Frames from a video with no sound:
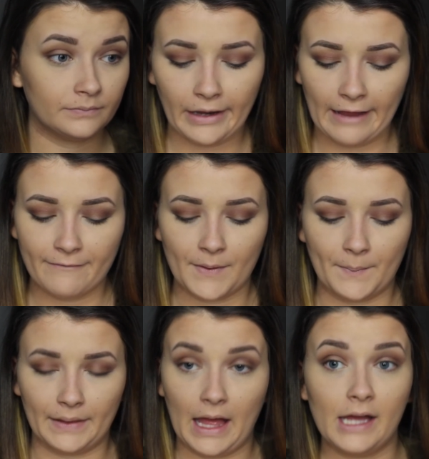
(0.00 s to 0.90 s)
Okay, for
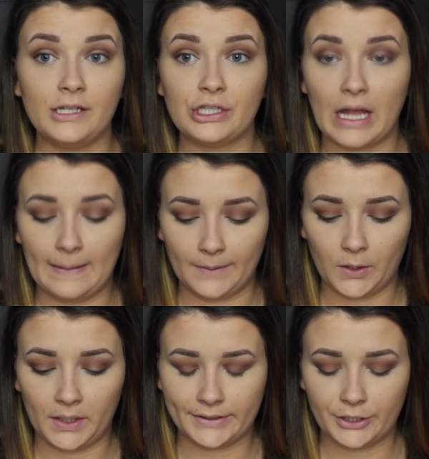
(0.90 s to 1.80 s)
blush, I'm
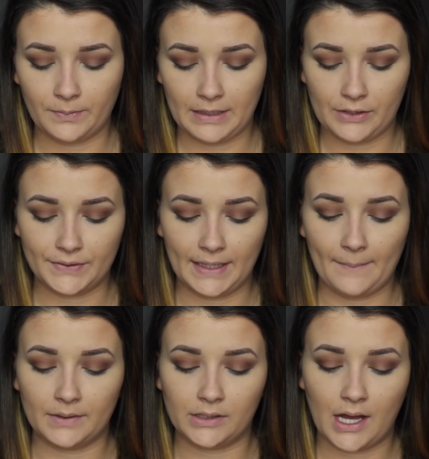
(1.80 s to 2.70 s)
going to be using
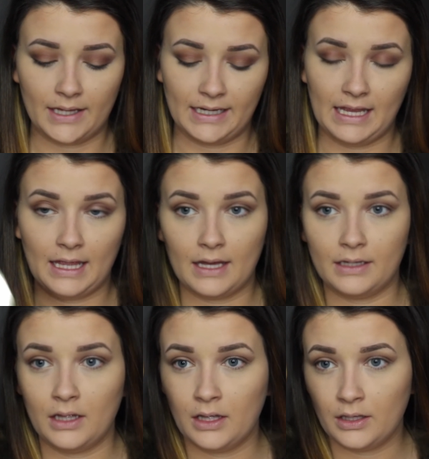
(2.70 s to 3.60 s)
Milani
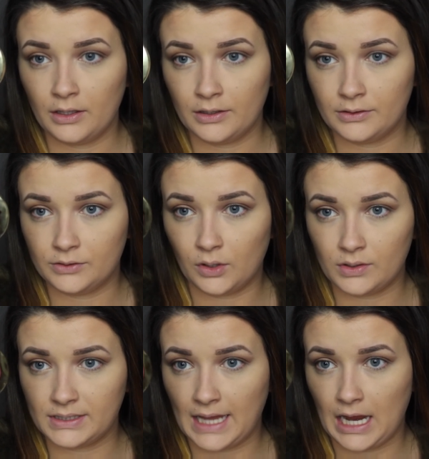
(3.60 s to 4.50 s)

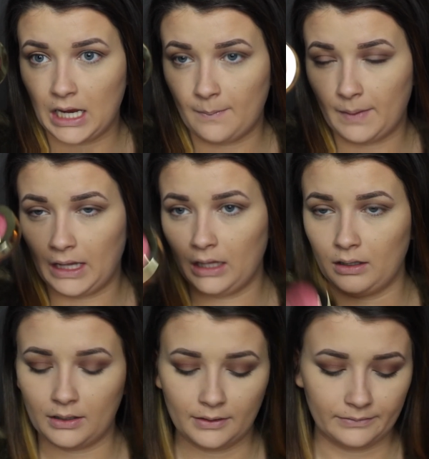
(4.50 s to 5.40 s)
Dulce Pink.